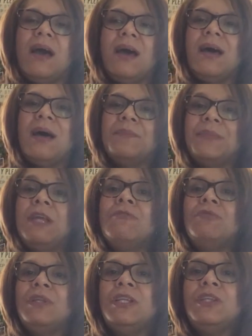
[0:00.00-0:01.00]
They
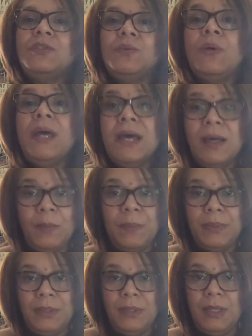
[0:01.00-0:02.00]
really do
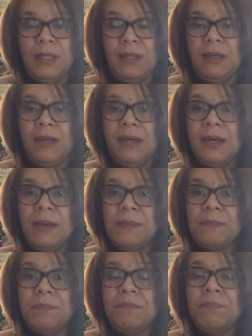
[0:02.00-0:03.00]
help
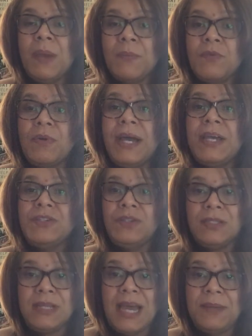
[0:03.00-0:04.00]
memorize
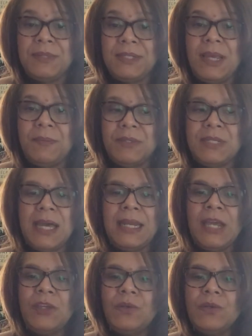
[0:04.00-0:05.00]
your times tables. And
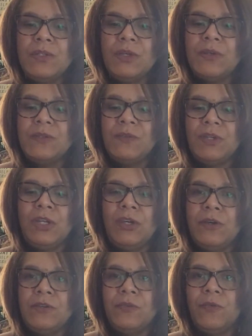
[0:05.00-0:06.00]
I use those
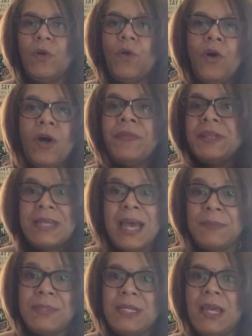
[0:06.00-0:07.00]
videos for all the
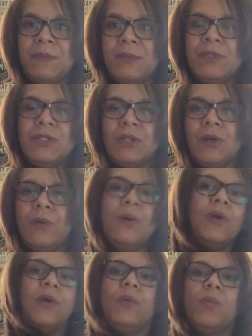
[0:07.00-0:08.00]
times tables. So
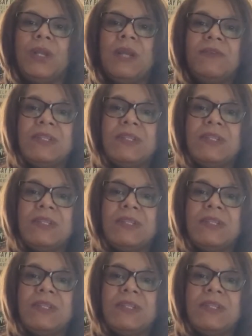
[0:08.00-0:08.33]
whatever